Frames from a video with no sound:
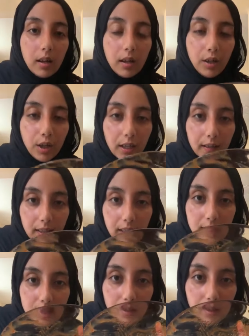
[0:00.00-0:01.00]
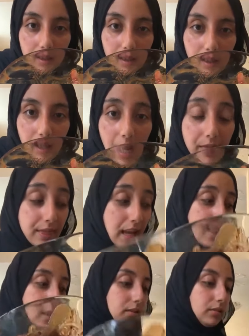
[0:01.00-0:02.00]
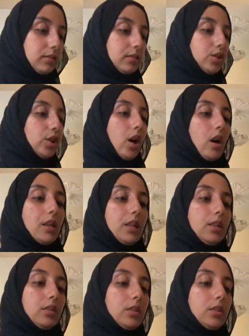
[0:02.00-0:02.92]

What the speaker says: Look at these. And then to garnish,